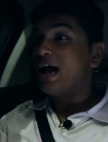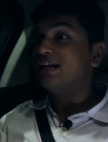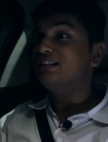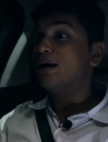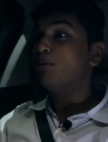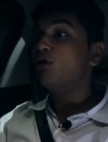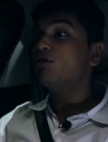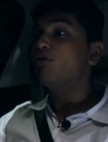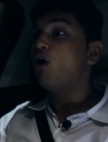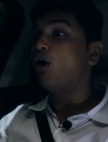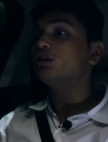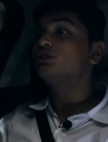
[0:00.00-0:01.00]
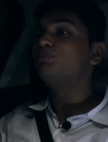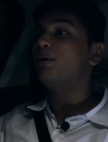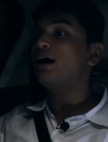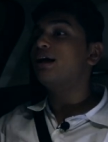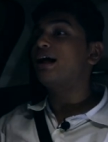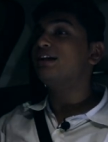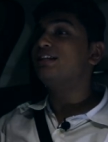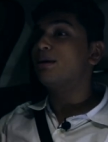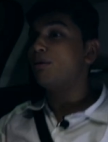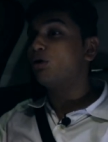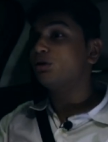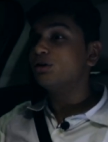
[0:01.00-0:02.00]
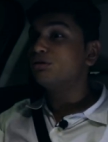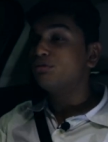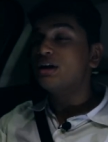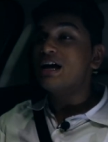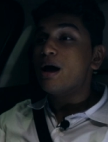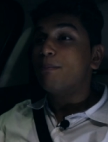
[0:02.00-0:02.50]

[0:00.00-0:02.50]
and the amount of horsepower and the amount of